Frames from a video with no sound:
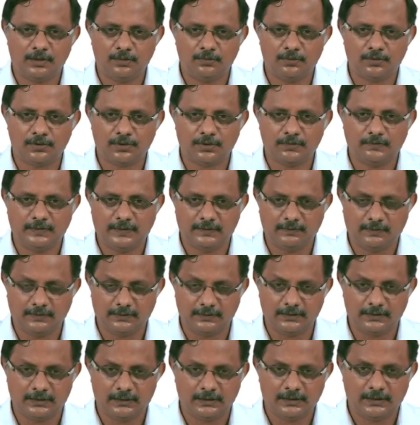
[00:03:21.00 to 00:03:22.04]
it goes to V1.
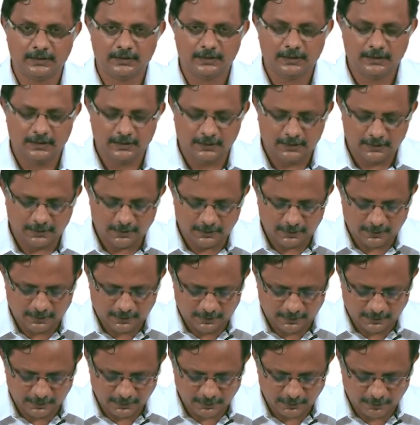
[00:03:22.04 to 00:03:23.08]

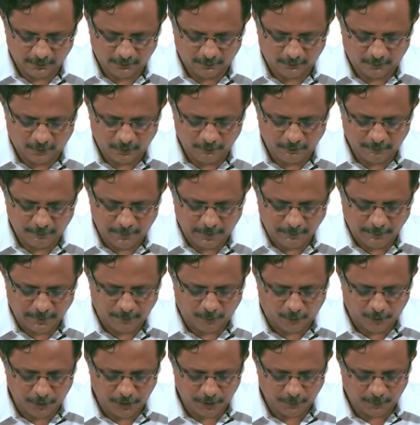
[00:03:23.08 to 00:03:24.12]
So, what we mean by
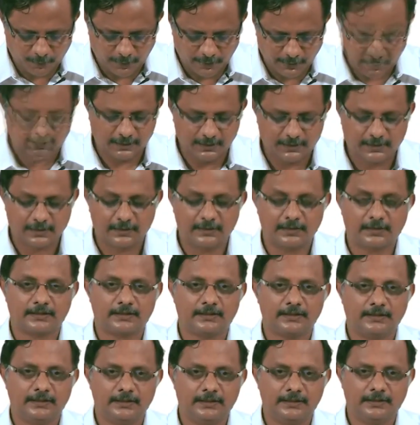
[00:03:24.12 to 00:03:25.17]
point to point
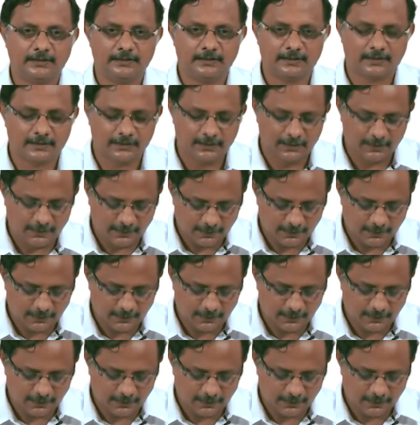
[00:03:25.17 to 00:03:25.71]
connections is,